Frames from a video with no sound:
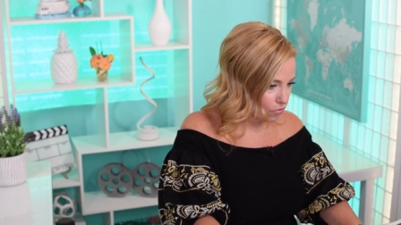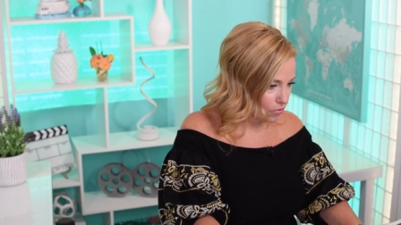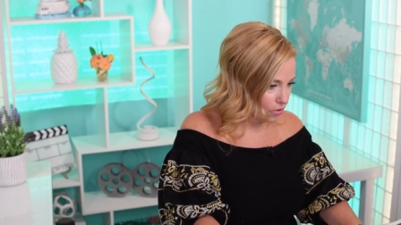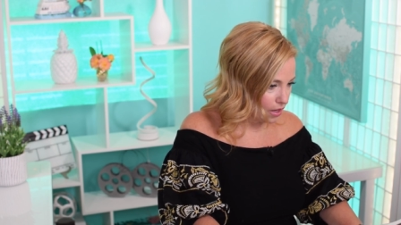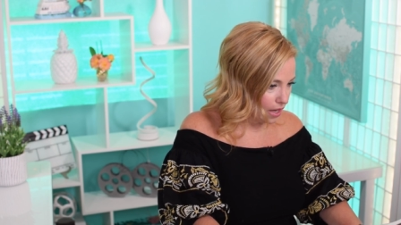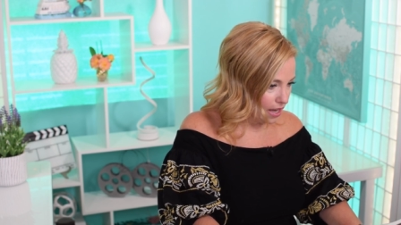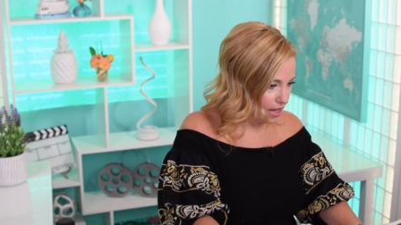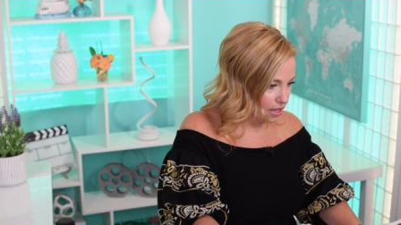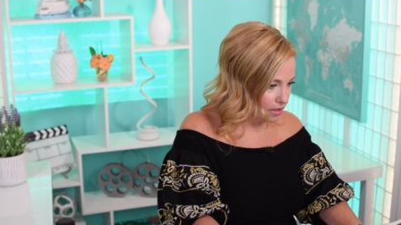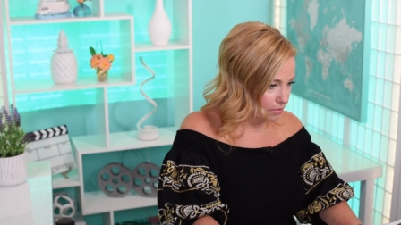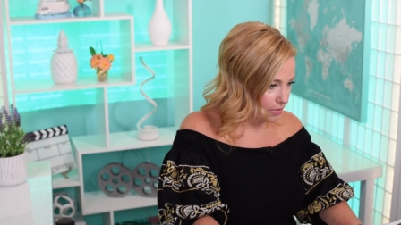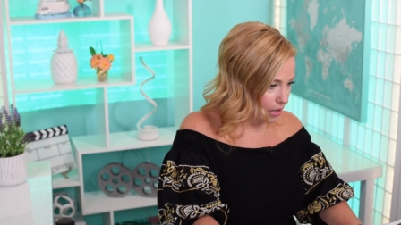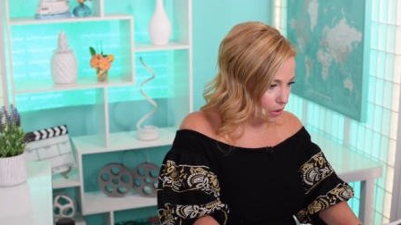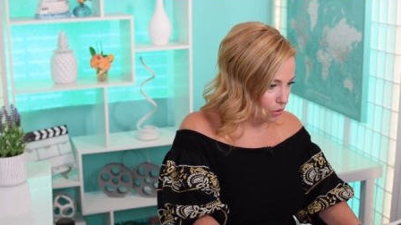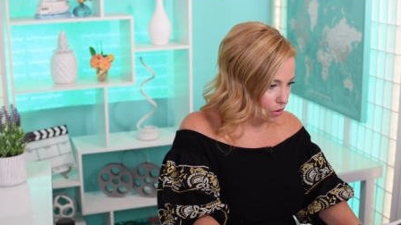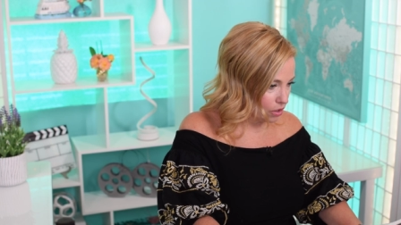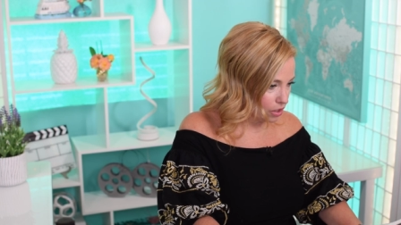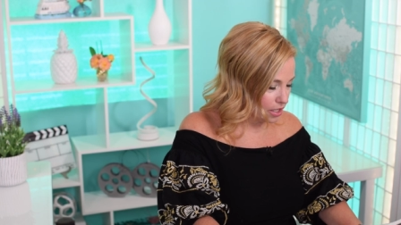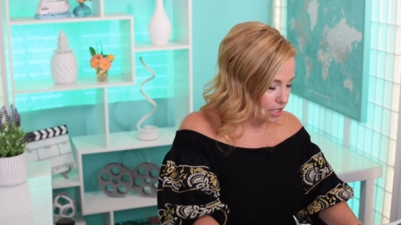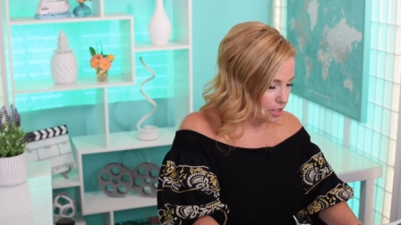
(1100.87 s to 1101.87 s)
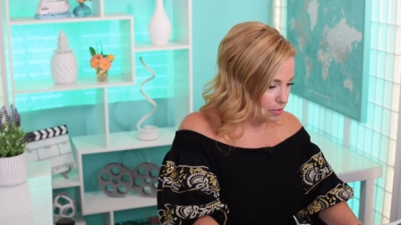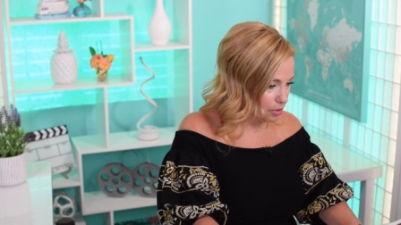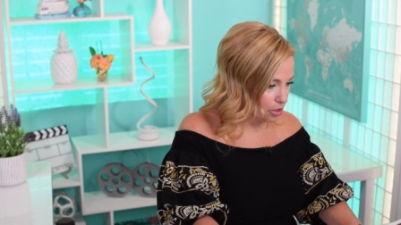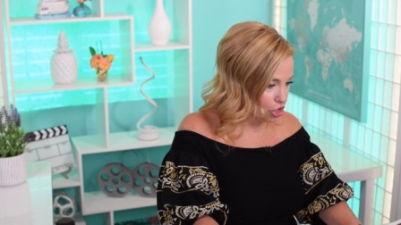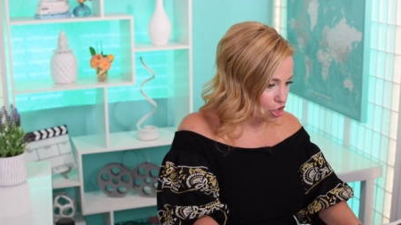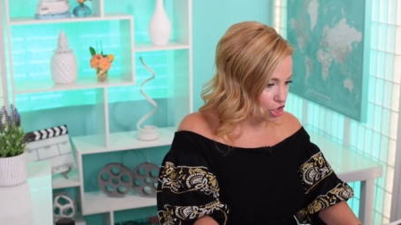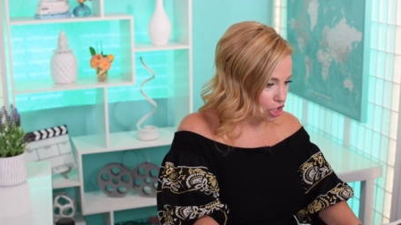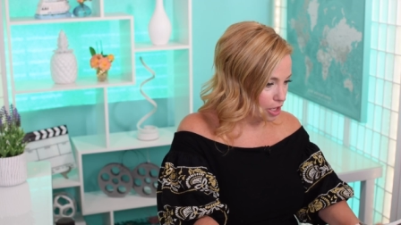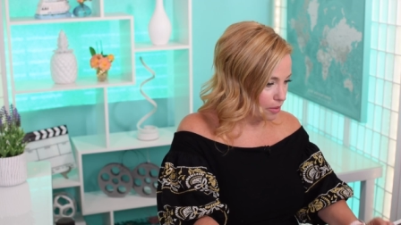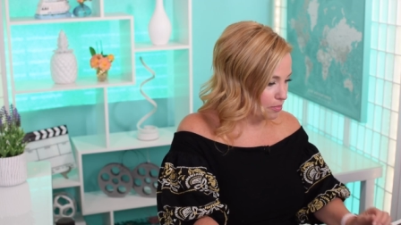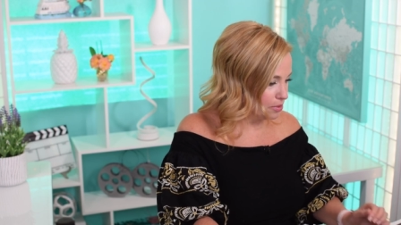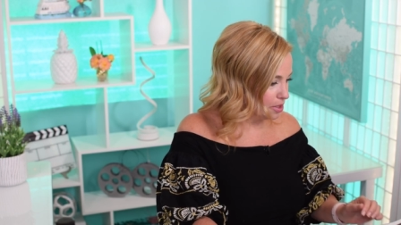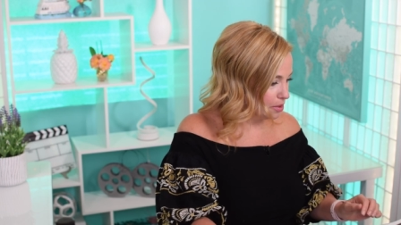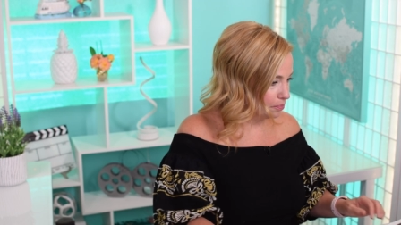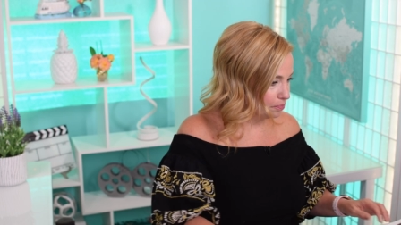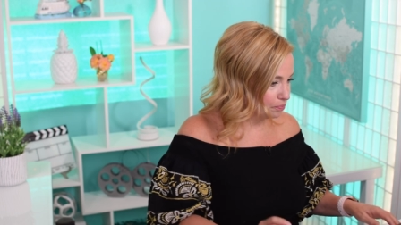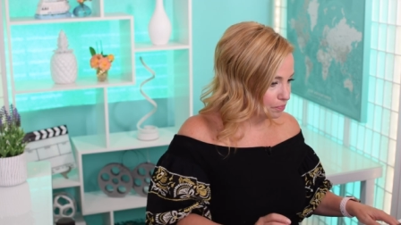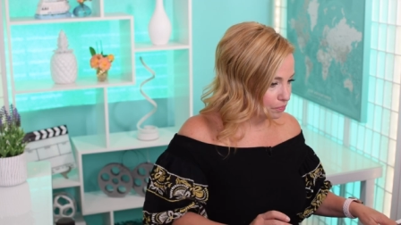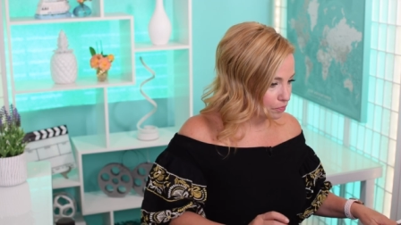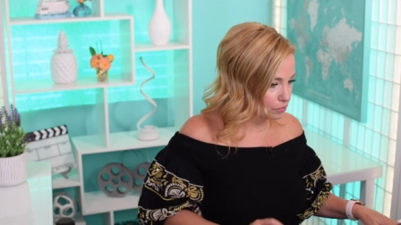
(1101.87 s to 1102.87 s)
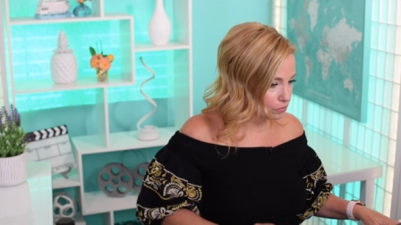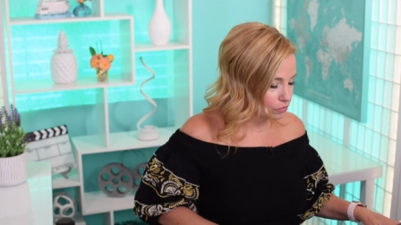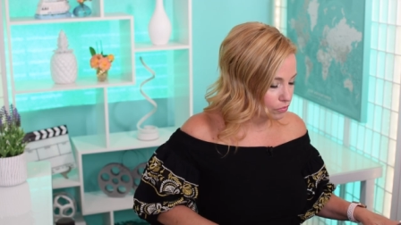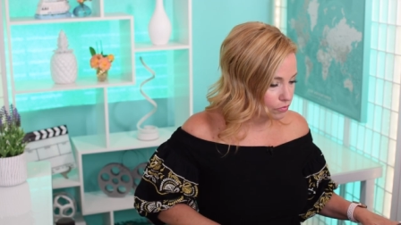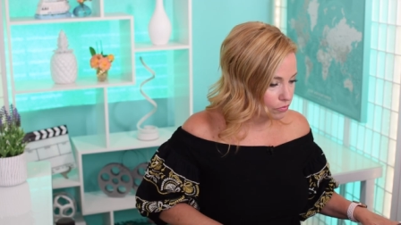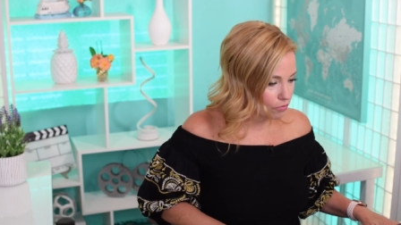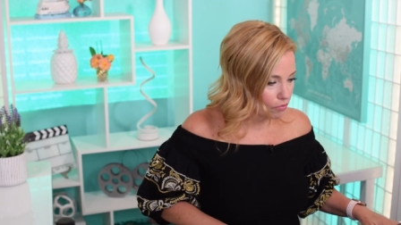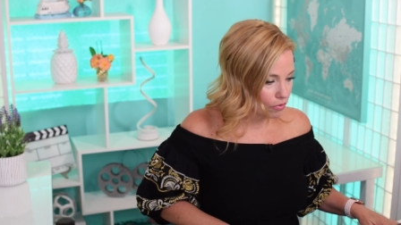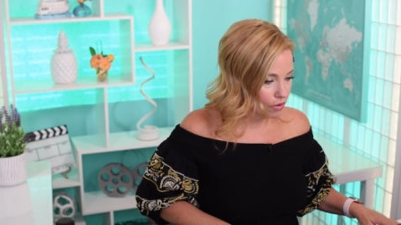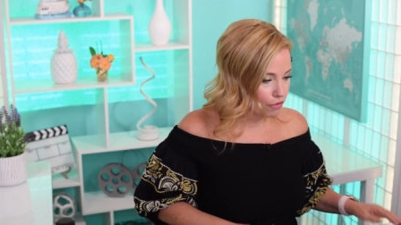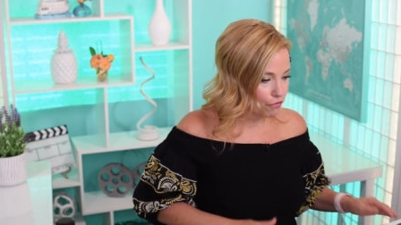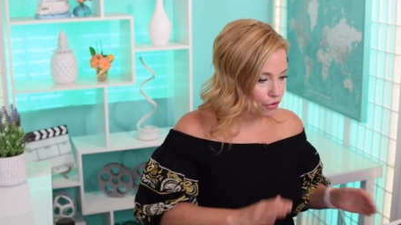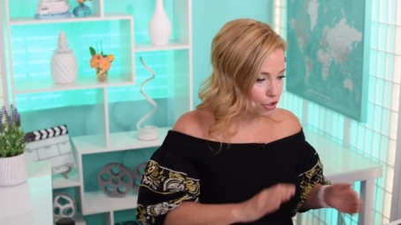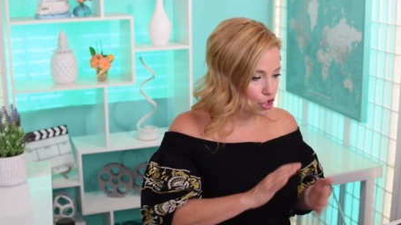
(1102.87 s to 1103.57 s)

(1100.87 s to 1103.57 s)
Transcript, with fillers: And my order has been shipped. For